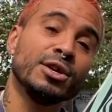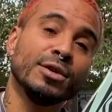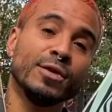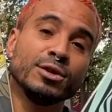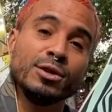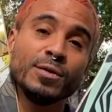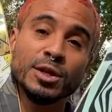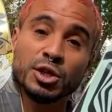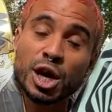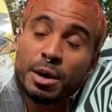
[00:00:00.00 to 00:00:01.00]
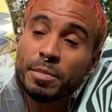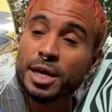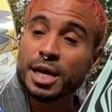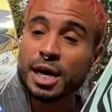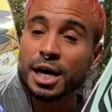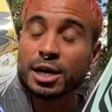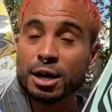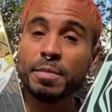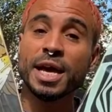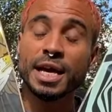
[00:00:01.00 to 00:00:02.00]
anniversary for the shop.
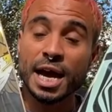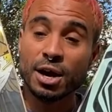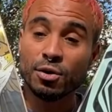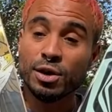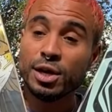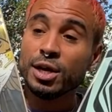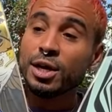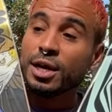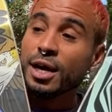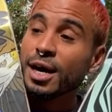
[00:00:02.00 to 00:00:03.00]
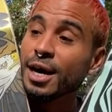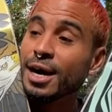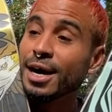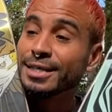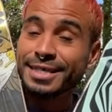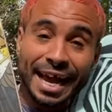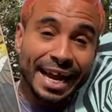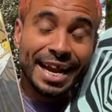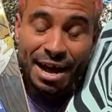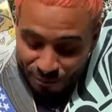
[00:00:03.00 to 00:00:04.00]
Come hang out.
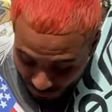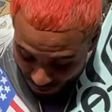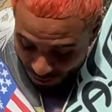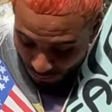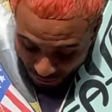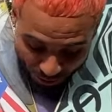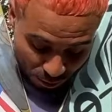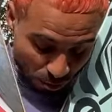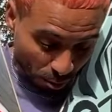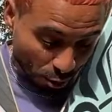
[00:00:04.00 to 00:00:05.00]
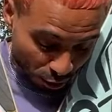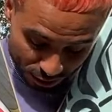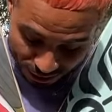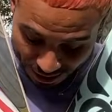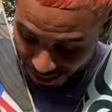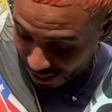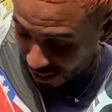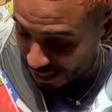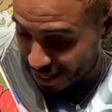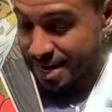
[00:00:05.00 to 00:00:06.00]
Skate, have fun, pick up the boards,
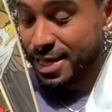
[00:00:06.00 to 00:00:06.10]
and yeah,